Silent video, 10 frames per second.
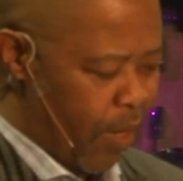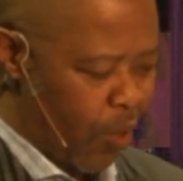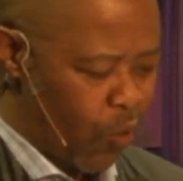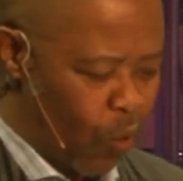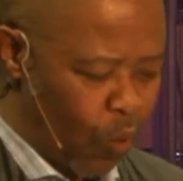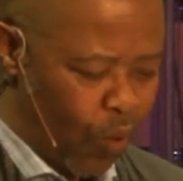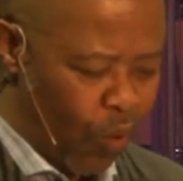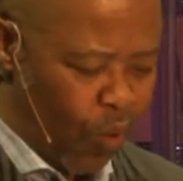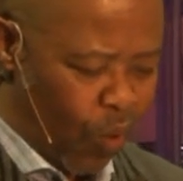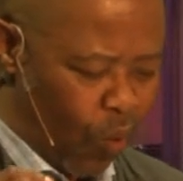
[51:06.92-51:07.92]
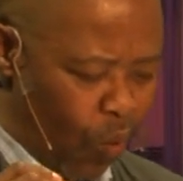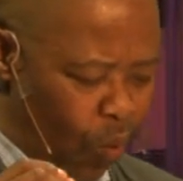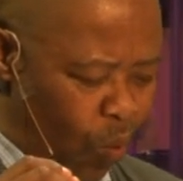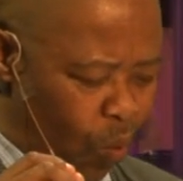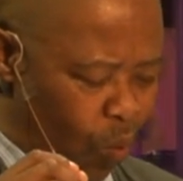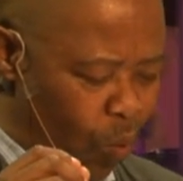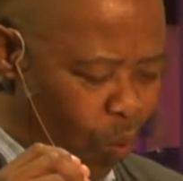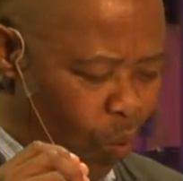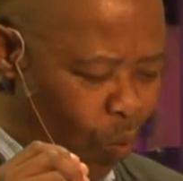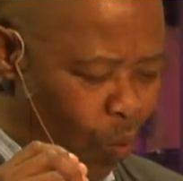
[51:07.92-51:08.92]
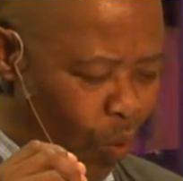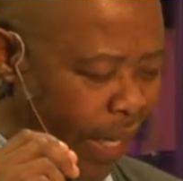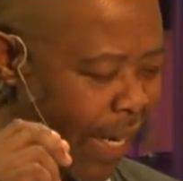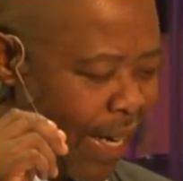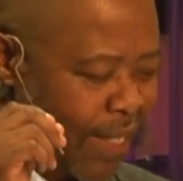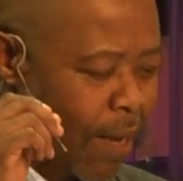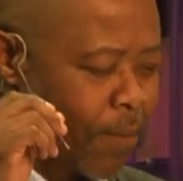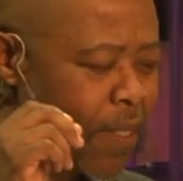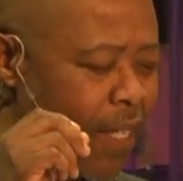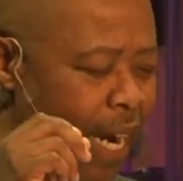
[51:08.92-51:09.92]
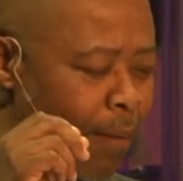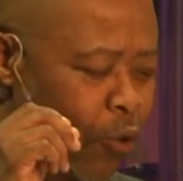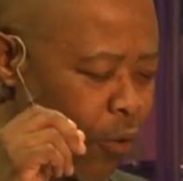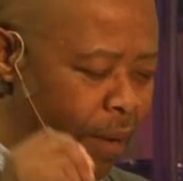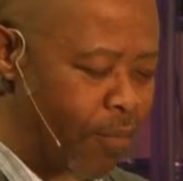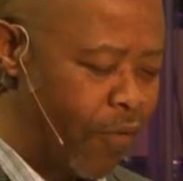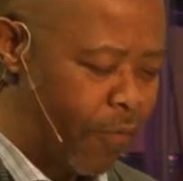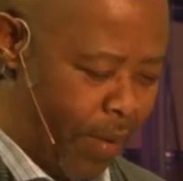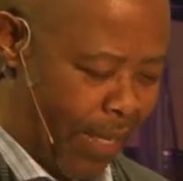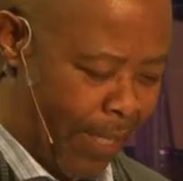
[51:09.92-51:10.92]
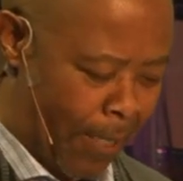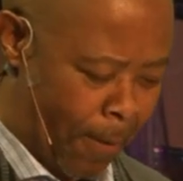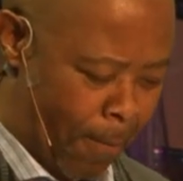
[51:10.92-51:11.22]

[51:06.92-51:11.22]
So, we'd rather subscribe to the movement